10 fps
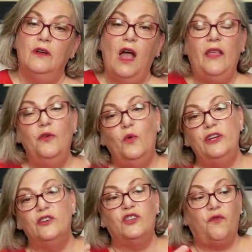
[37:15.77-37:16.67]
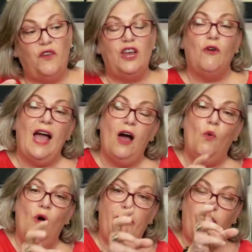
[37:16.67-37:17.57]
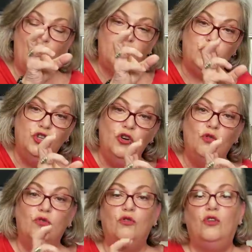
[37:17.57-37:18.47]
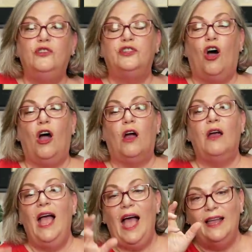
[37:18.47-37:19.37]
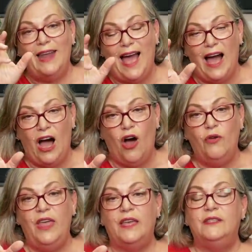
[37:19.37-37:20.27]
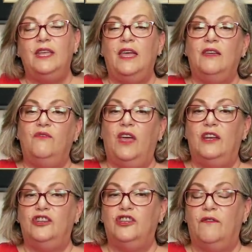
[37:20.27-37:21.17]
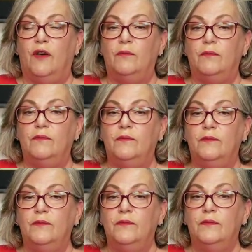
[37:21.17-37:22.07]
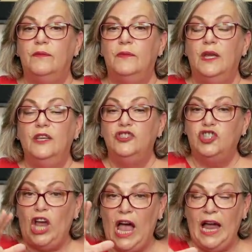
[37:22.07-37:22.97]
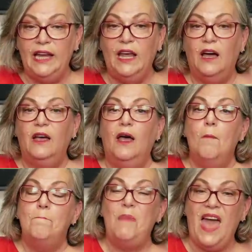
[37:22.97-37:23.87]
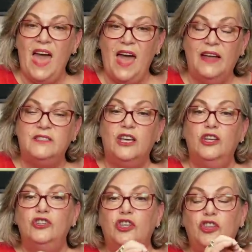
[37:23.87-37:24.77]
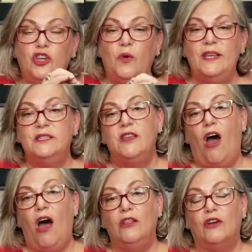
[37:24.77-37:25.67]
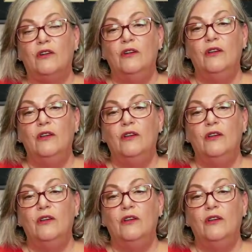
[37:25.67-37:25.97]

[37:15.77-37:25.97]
And the winners figure out what those new rules are and how they can take advantage of them. China pegged to the US dollar